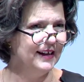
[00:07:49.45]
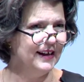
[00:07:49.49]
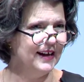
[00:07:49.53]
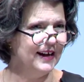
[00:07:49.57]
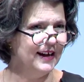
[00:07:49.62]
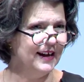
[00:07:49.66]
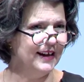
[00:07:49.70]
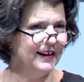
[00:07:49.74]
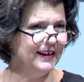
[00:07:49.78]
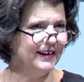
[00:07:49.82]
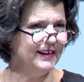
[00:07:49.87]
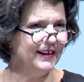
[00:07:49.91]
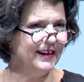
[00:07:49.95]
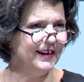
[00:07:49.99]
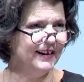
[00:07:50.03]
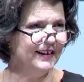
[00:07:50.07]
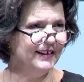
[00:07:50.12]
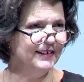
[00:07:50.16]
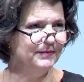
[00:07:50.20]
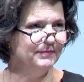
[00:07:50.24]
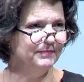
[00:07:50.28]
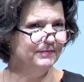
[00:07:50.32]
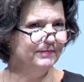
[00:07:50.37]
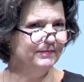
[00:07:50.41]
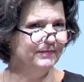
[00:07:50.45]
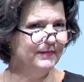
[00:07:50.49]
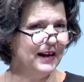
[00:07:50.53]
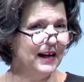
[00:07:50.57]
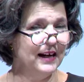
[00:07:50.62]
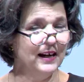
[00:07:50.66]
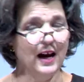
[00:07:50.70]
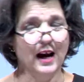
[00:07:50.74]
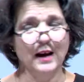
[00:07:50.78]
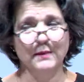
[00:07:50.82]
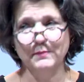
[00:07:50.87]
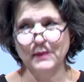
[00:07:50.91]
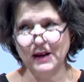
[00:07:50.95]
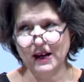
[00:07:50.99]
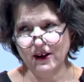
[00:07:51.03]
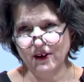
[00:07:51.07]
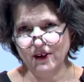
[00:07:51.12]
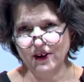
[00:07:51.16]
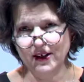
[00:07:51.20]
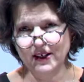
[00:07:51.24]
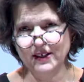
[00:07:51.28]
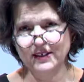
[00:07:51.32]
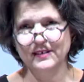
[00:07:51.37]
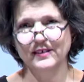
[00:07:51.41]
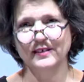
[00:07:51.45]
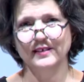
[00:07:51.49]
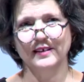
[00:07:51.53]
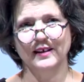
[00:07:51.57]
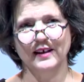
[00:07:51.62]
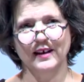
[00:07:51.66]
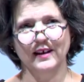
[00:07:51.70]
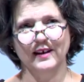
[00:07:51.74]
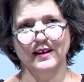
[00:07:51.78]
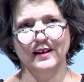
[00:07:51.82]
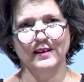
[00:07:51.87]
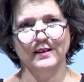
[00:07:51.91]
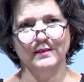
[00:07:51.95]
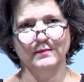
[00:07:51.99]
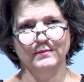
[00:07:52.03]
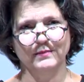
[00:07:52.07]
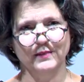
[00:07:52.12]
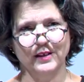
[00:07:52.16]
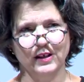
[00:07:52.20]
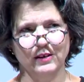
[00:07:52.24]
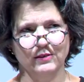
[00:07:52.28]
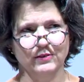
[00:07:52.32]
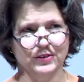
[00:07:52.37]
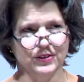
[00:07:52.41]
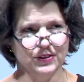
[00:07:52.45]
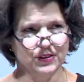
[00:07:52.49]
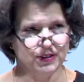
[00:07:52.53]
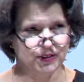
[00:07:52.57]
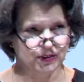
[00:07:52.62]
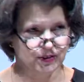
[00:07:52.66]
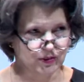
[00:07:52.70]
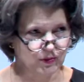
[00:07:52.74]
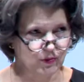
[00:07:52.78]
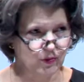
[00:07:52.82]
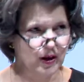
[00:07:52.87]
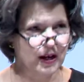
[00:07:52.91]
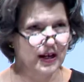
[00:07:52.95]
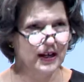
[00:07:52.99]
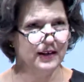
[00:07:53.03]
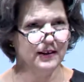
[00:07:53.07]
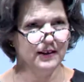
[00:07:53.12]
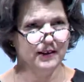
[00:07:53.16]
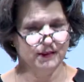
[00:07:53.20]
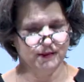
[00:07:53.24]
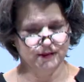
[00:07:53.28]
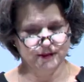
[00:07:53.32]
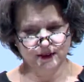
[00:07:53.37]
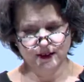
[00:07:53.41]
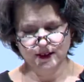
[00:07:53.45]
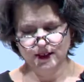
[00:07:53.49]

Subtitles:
I got married, you know, just as a way to